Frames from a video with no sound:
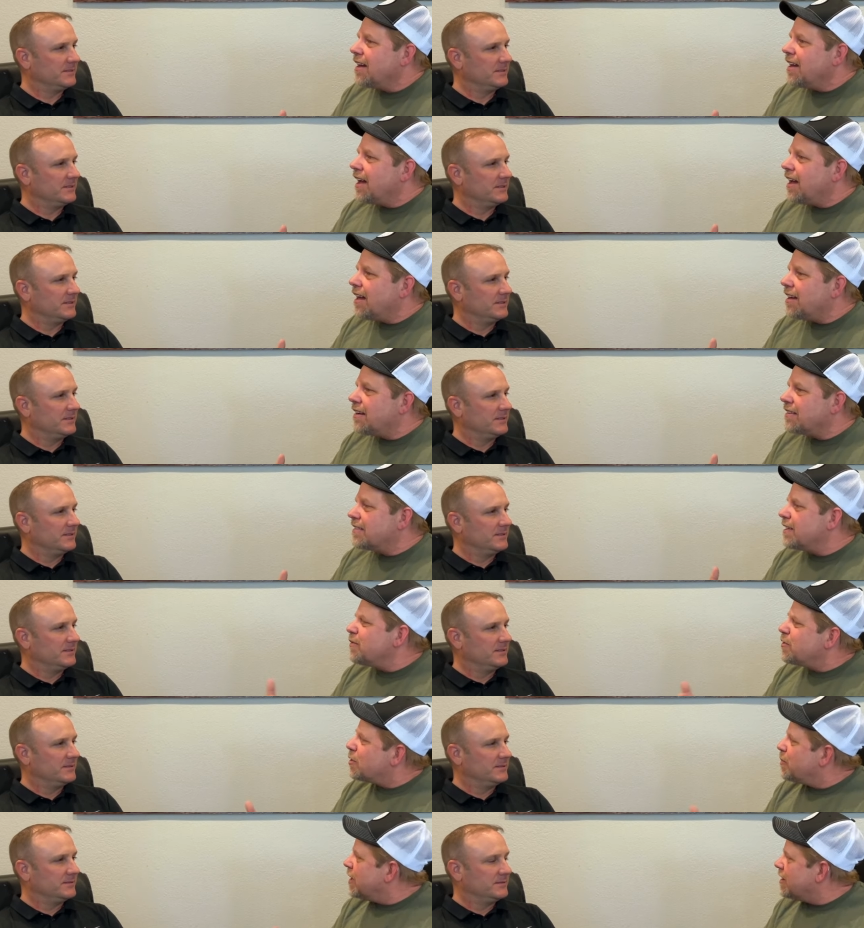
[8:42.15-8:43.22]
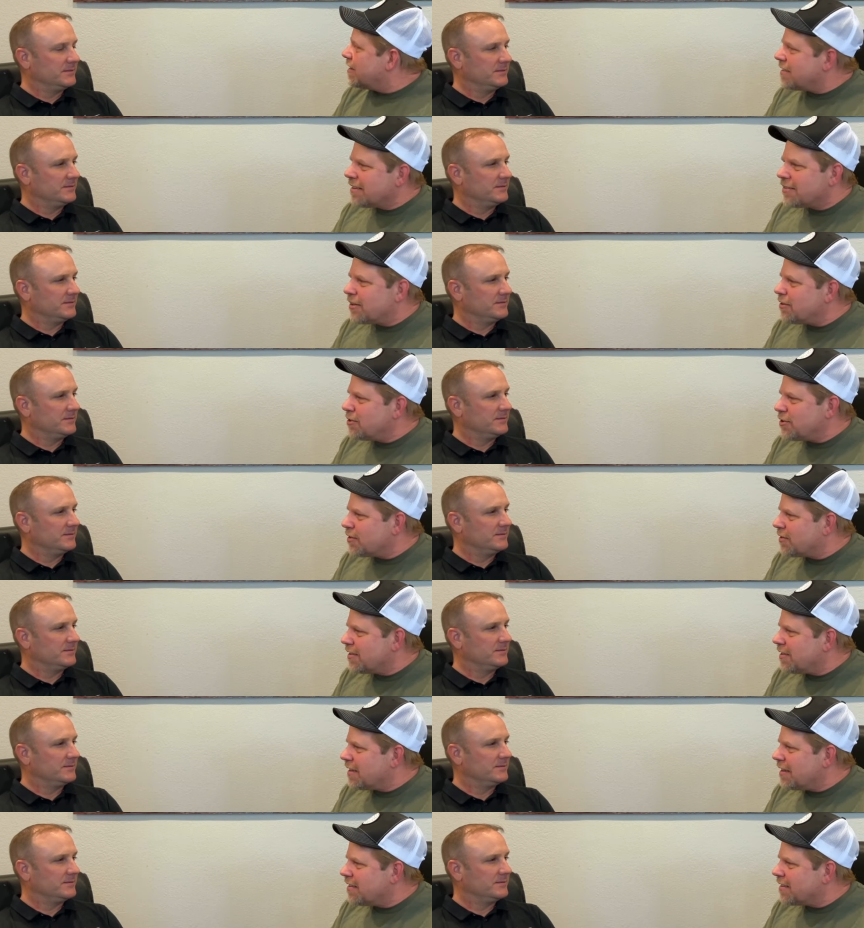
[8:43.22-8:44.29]
Speaker 1: And it seems to me that this could just
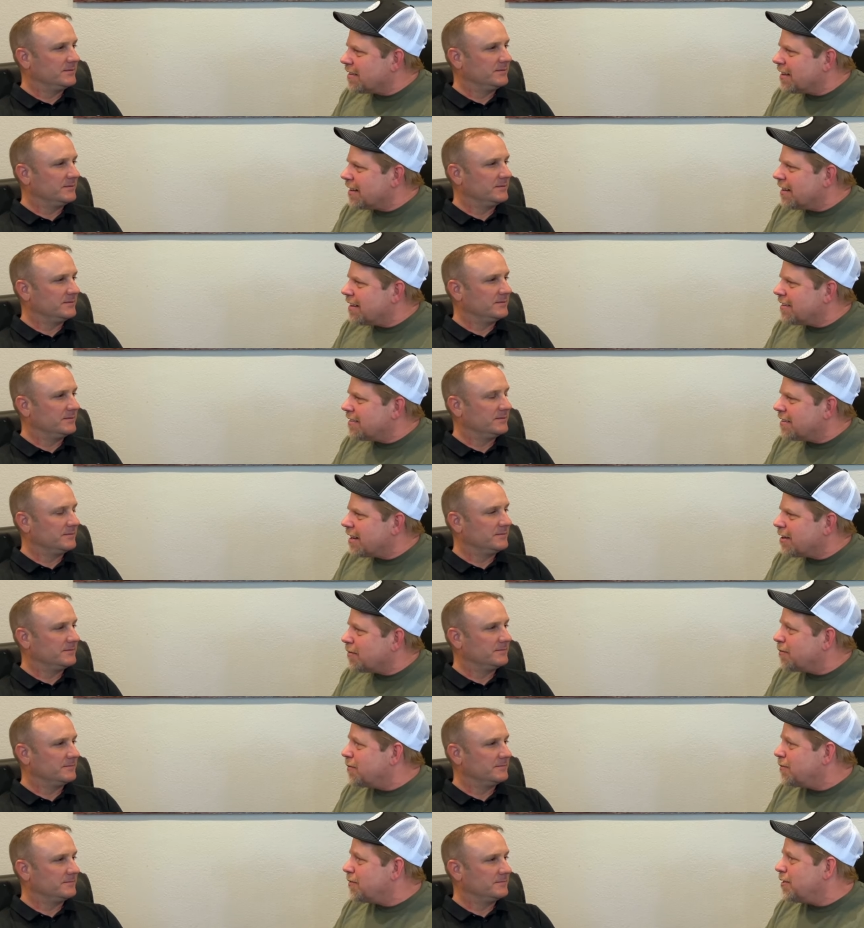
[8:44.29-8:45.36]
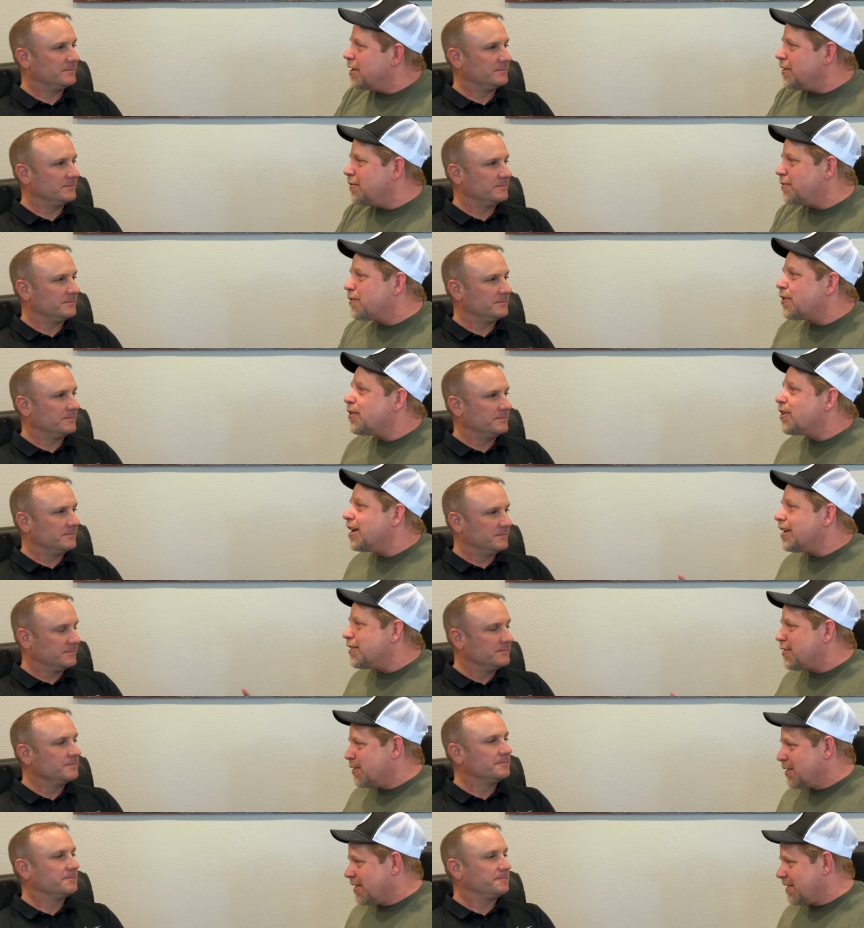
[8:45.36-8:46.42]
as easily, instead of deferring
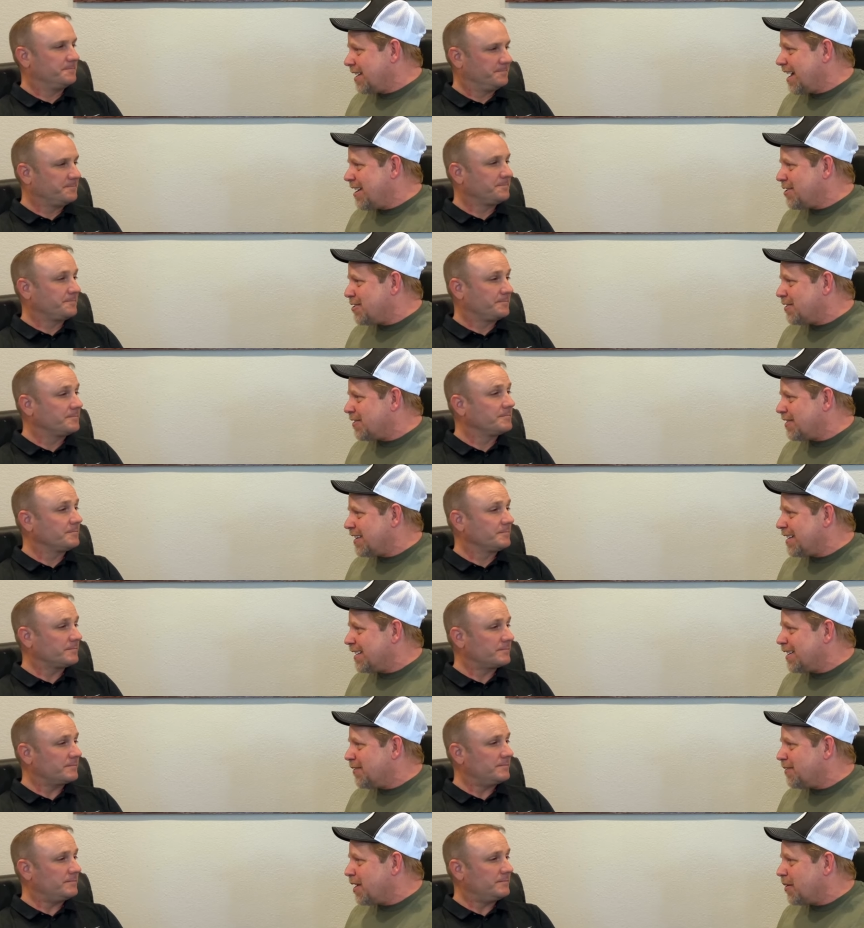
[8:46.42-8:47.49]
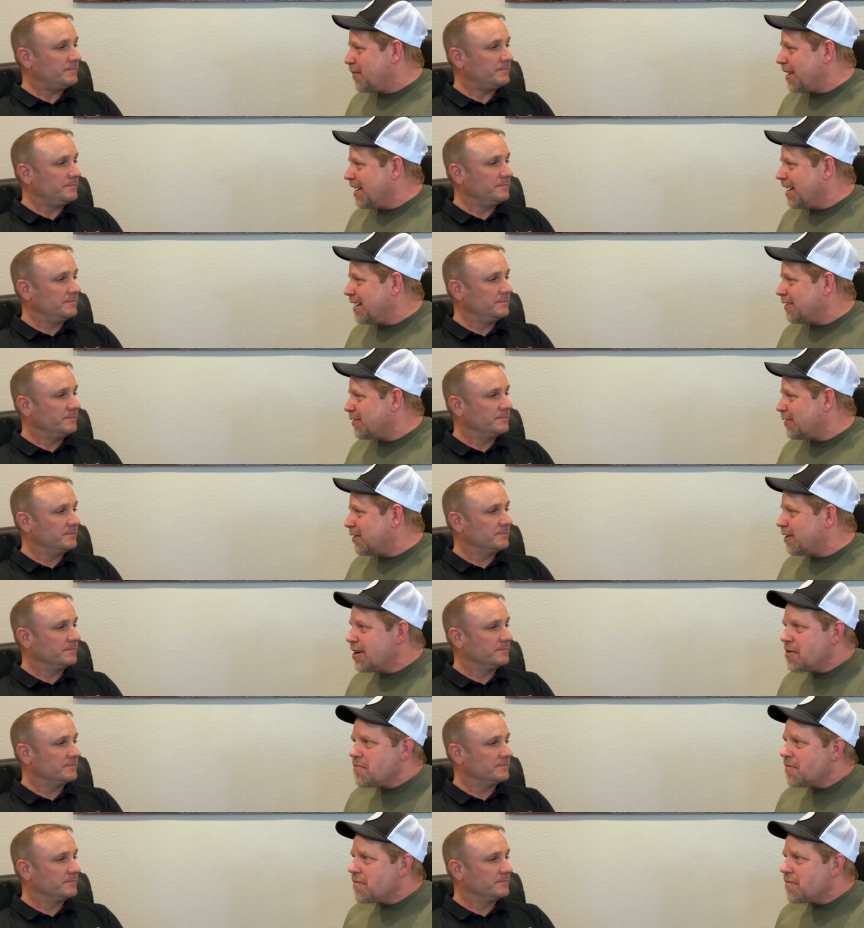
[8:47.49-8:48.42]
to this agency to give them the answer,